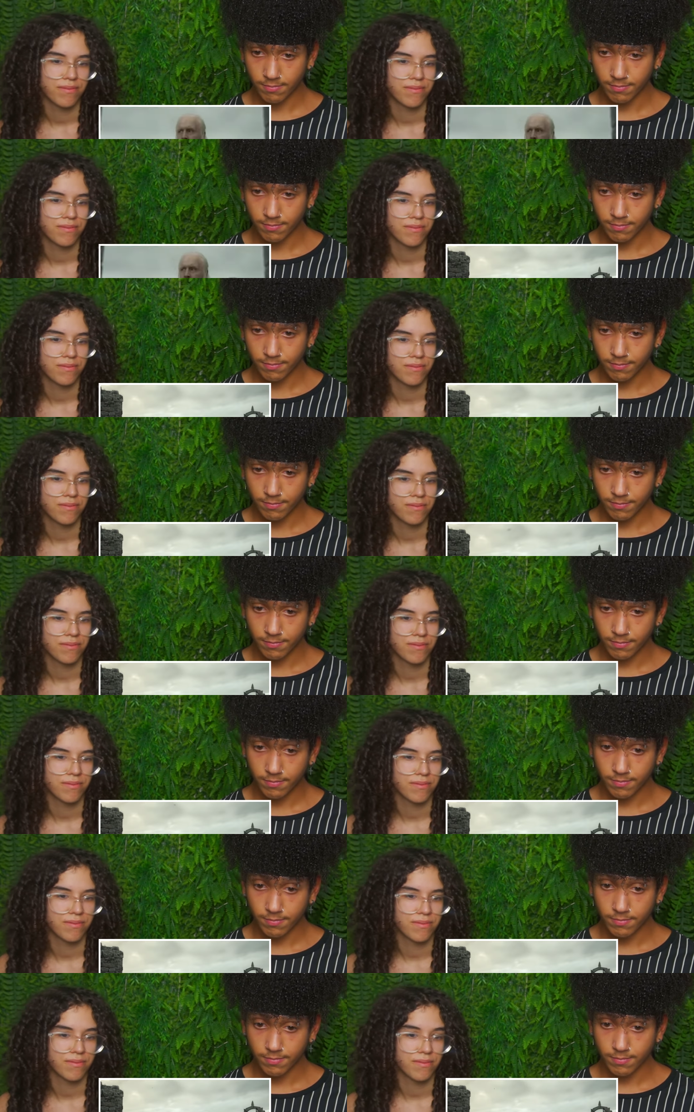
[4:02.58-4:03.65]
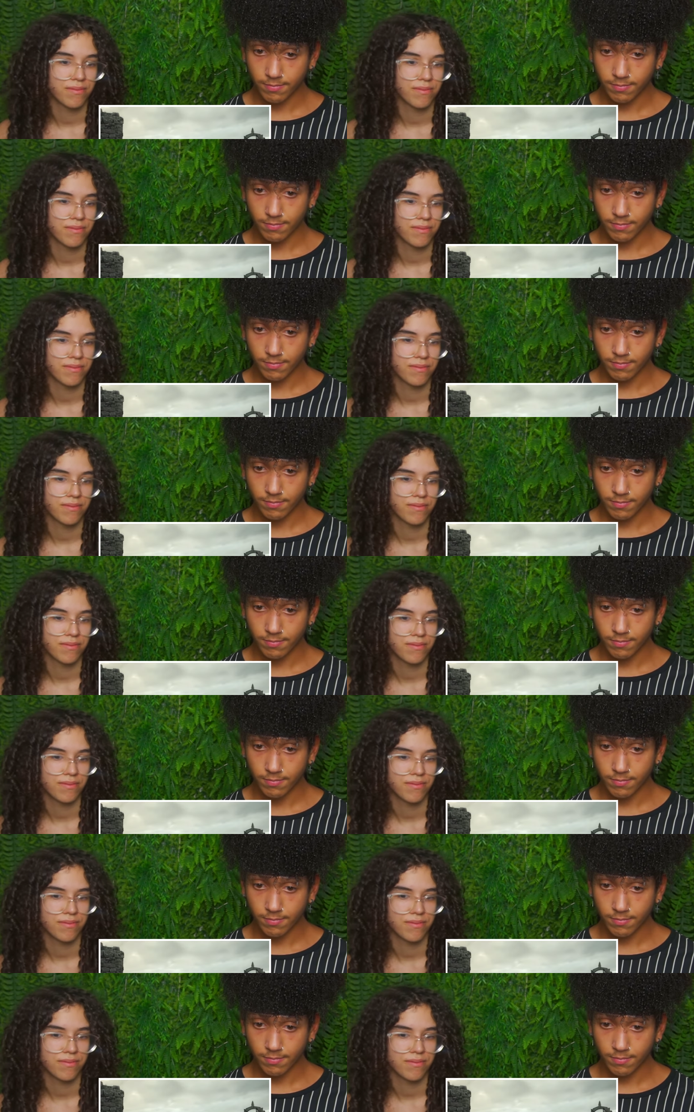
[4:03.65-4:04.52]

Nobody speaks.